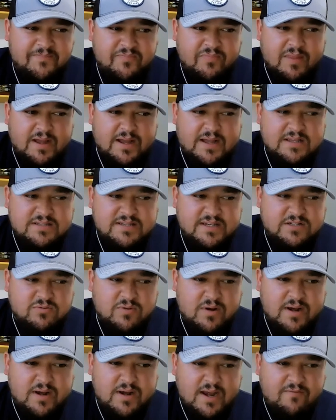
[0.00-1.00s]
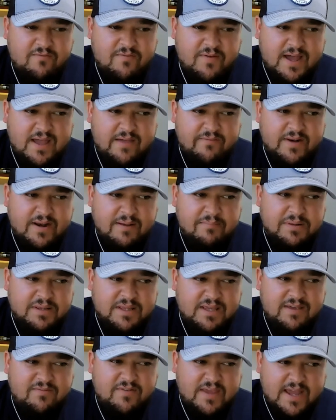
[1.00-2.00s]
6195. And I
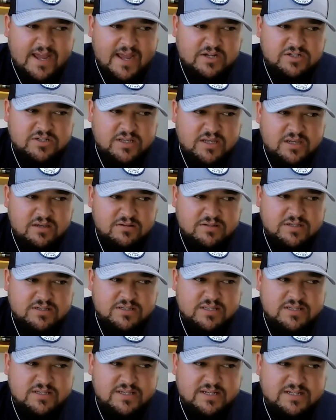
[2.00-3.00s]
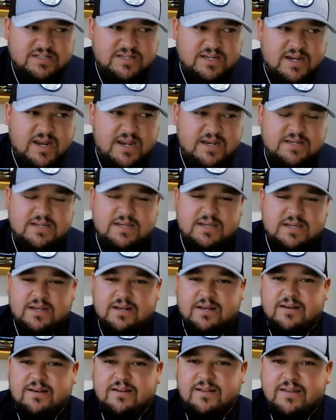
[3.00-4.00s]
believe he actually uses the
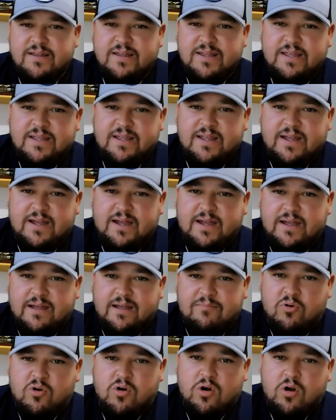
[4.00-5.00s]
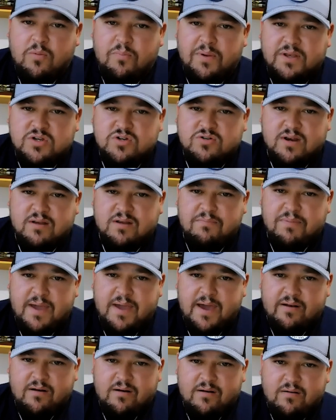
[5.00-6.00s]
1618 more open string
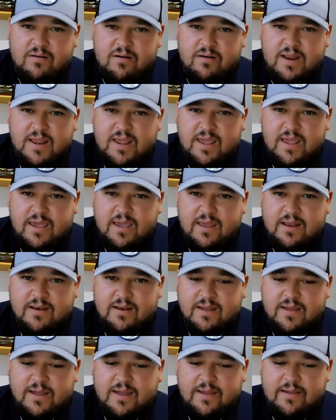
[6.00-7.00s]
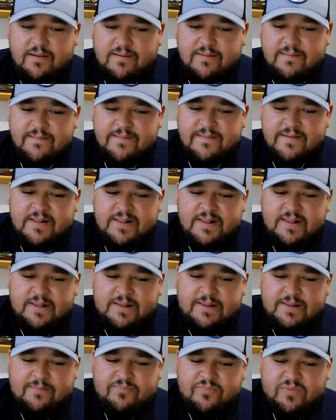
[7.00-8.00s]
pattern. And
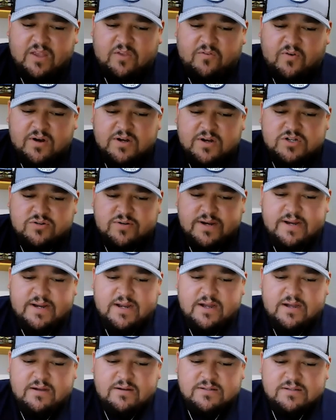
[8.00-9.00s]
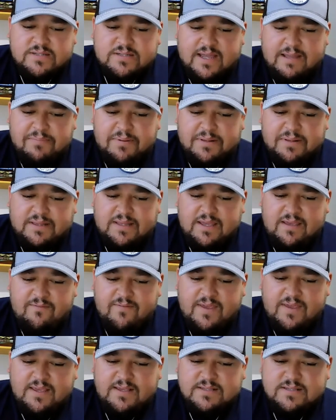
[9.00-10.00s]
as far as string goes, I believe
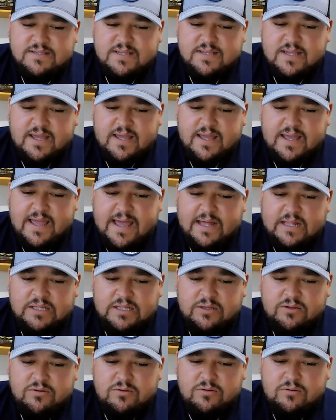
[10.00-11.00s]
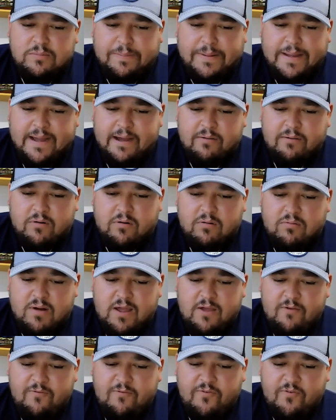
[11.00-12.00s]
he's a Alu Power
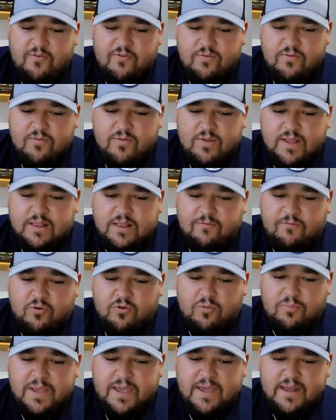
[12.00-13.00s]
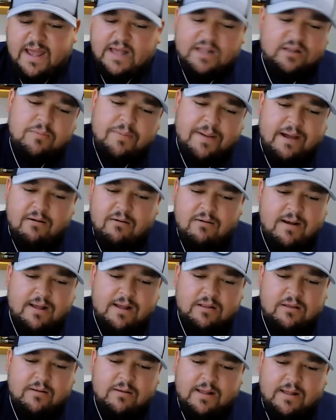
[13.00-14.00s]
Rough in the full bed, Alu Power
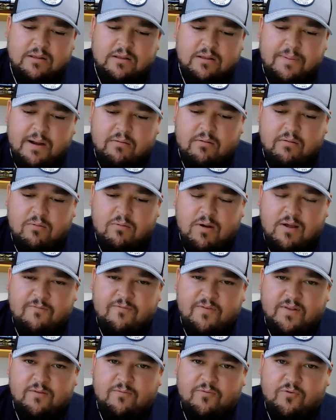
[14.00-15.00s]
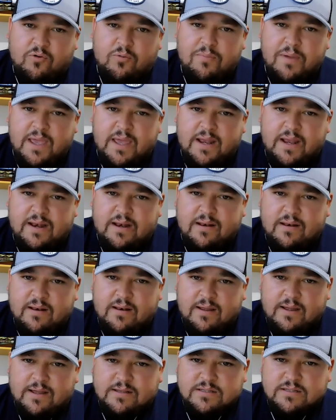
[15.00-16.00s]
Rough in the full bed. And
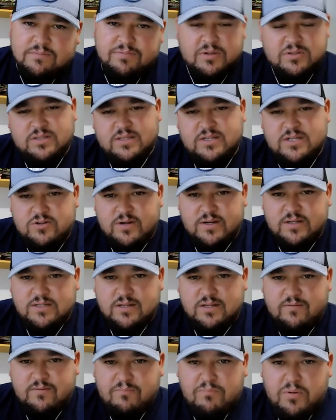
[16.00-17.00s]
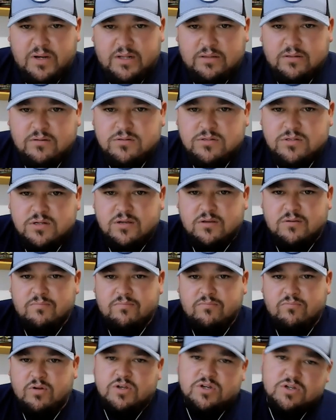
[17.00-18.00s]
supposedly strings it pretty loose too,
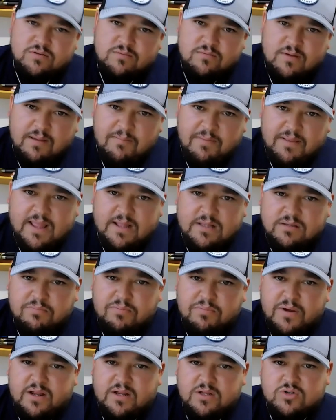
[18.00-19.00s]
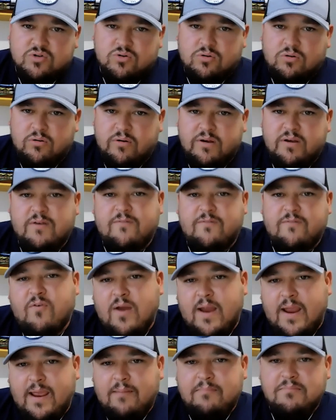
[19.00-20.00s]
which, I mean, that's a pretty control oriented
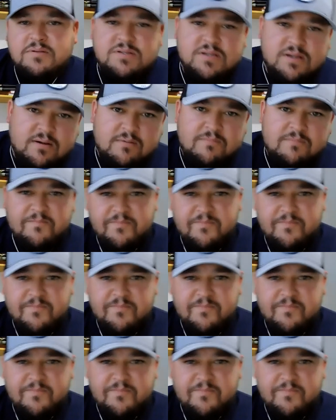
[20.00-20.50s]
frame. So.